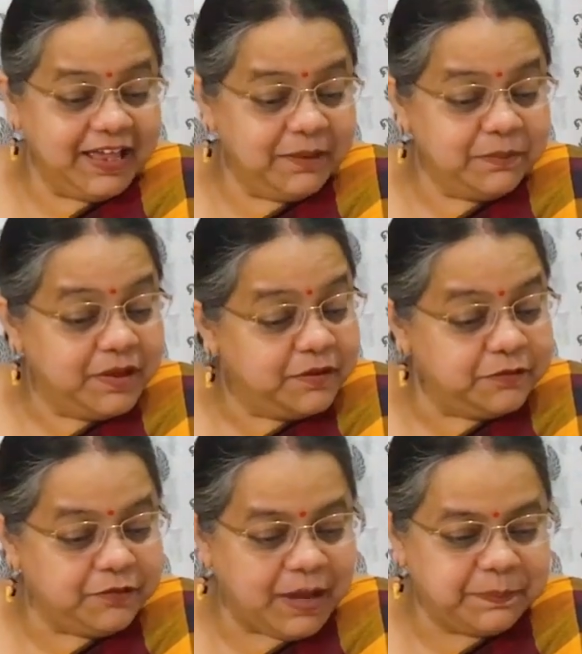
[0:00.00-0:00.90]
am
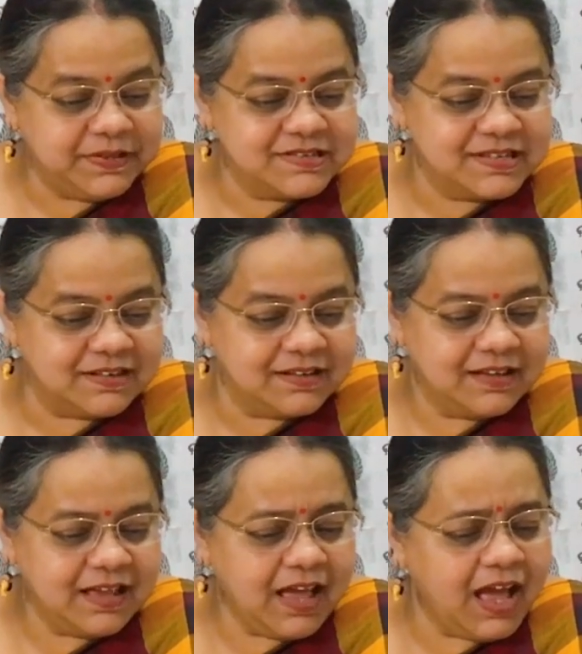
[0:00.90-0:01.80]
Rapunzel.
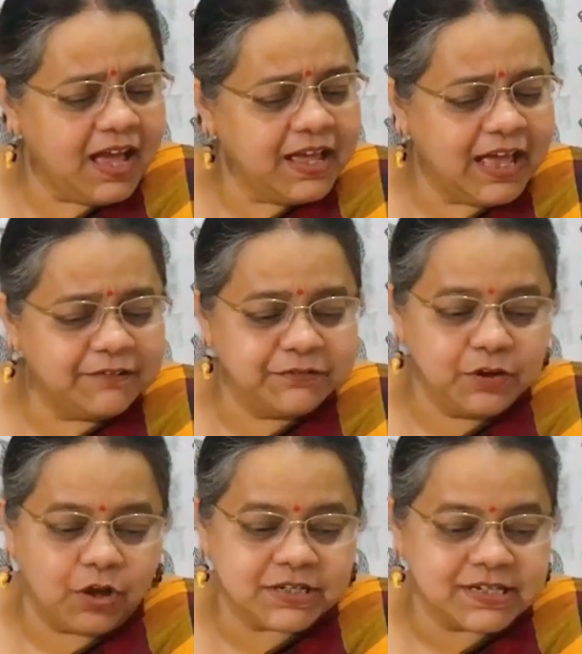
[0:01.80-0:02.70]
I have
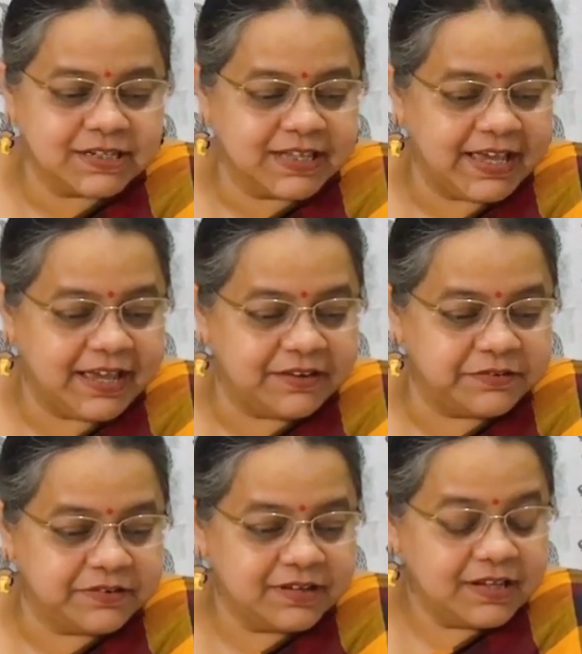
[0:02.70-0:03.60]
not a care.
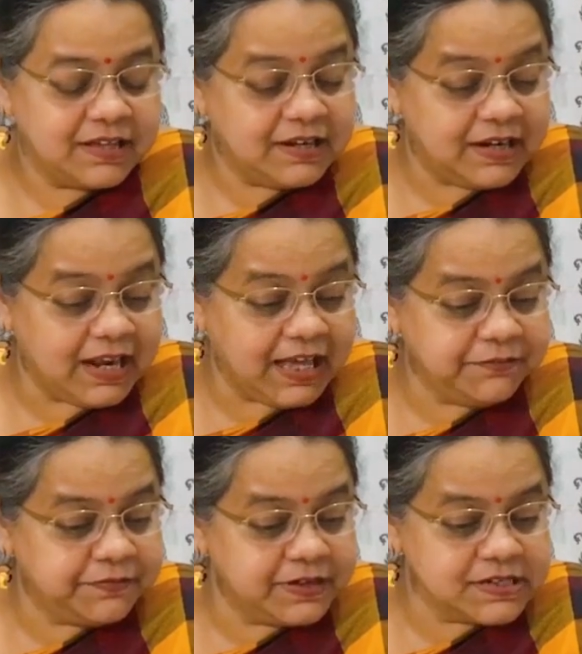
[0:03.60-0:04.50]

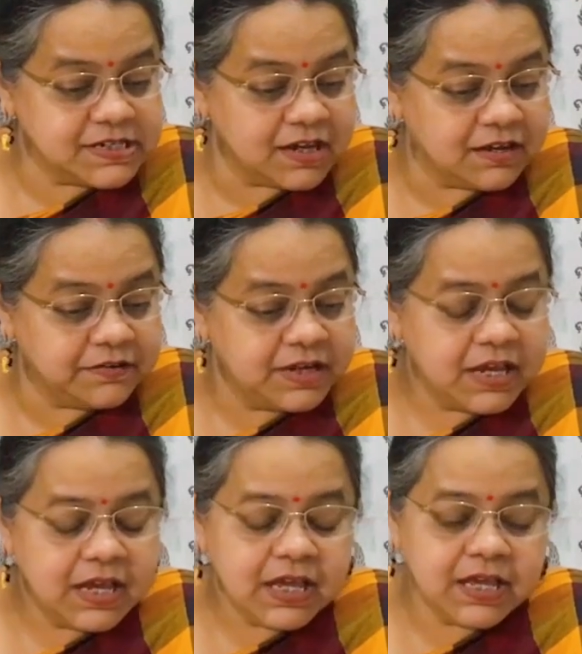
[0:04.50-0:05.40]
Life in a tower
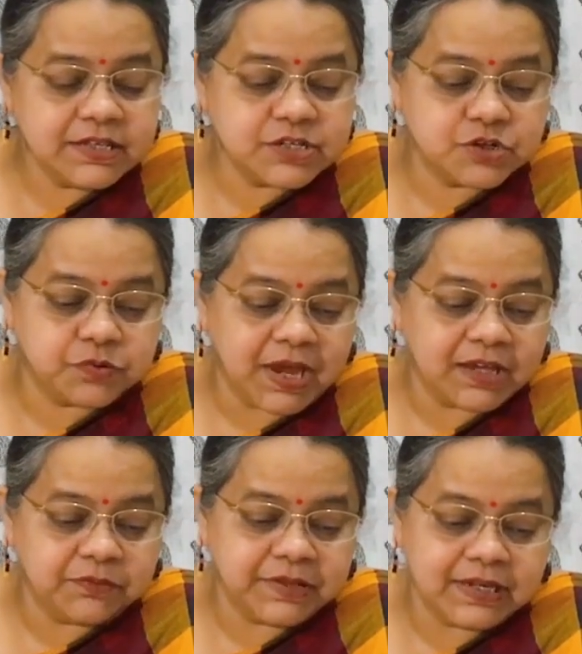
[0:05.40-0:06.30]
is
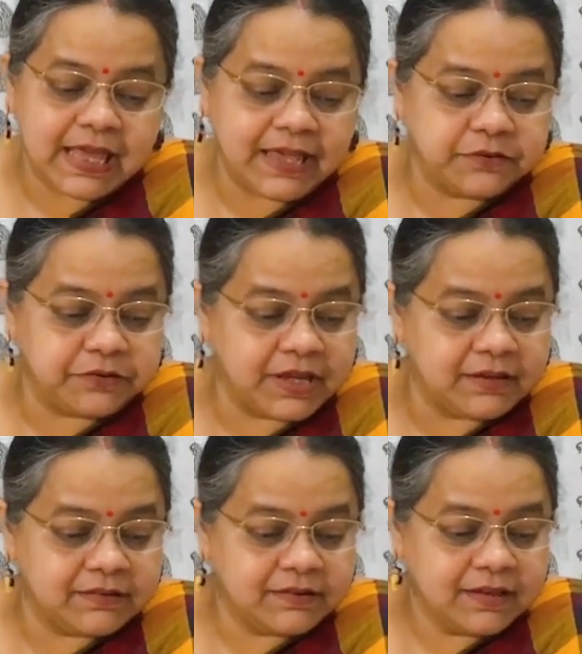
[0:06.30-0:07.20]
tranquil and
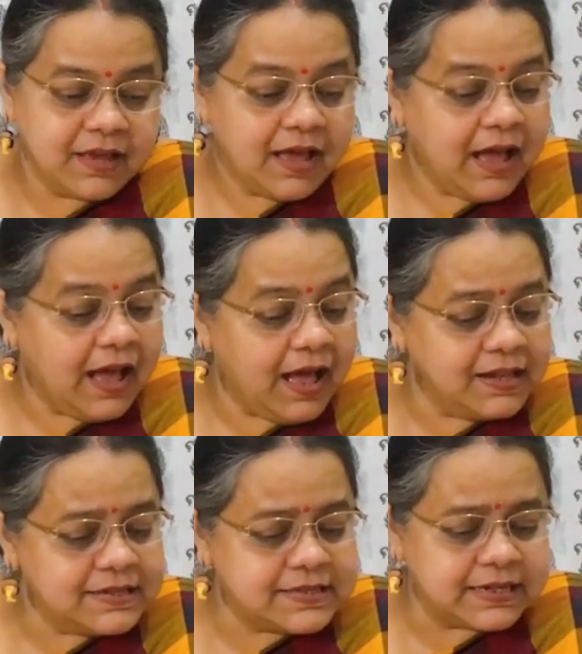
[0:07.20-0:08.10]
rare.
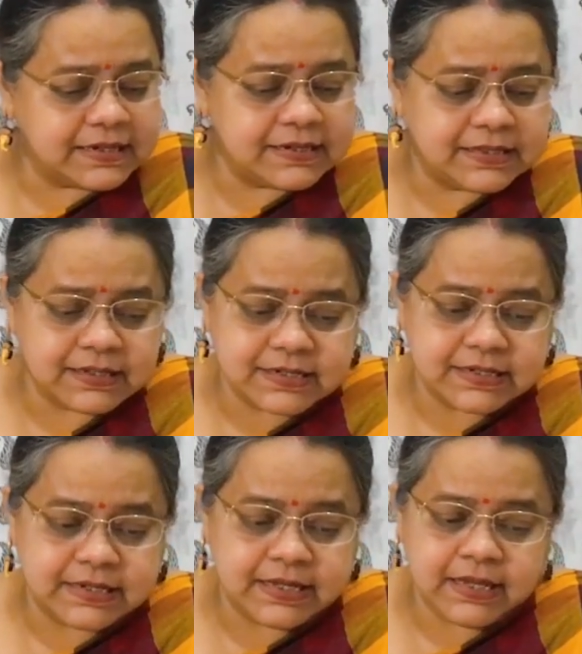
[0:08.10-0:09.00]
I'll
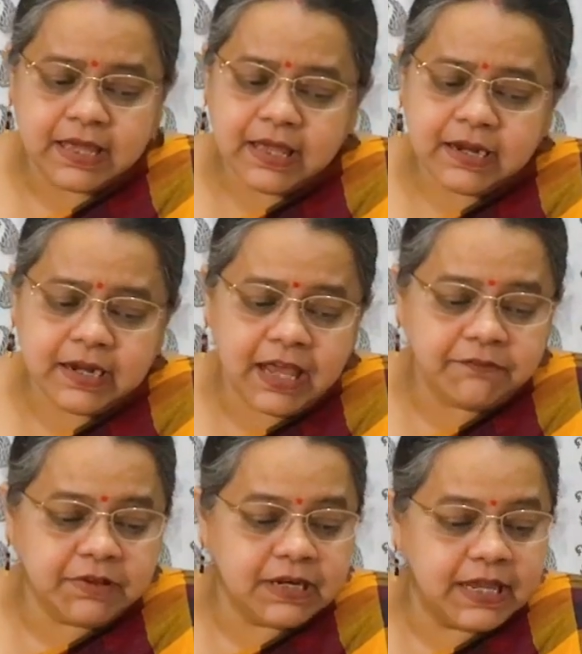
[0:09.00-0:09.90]
certainly
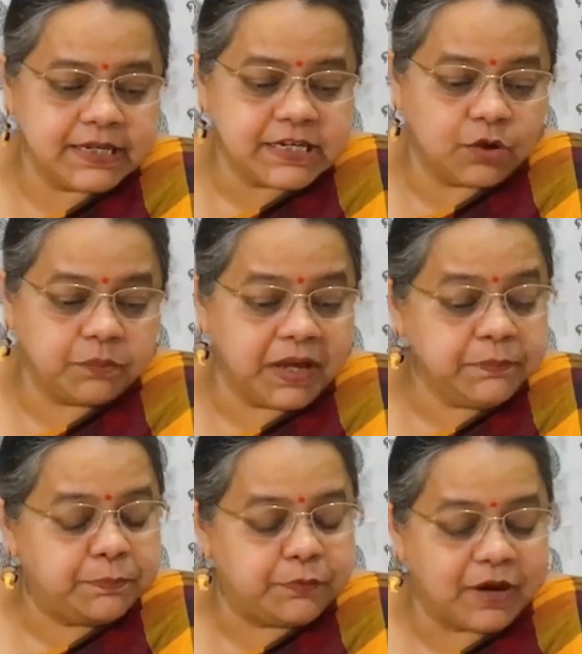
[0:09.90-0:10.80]
never let down
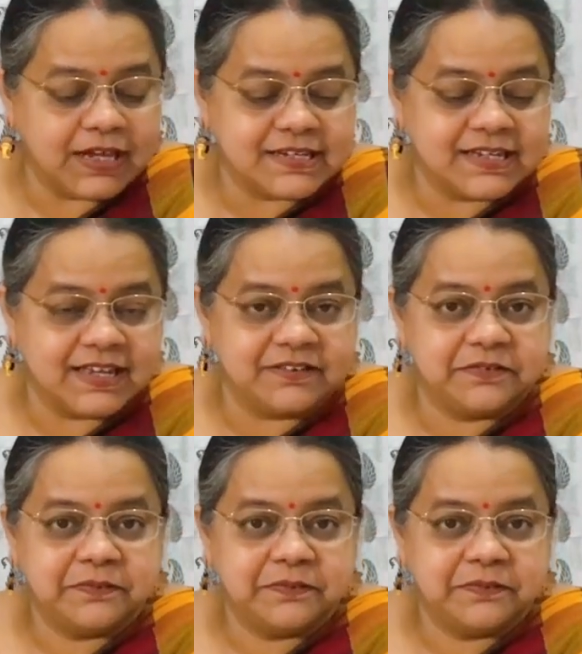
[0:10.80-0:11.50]
my bright hair.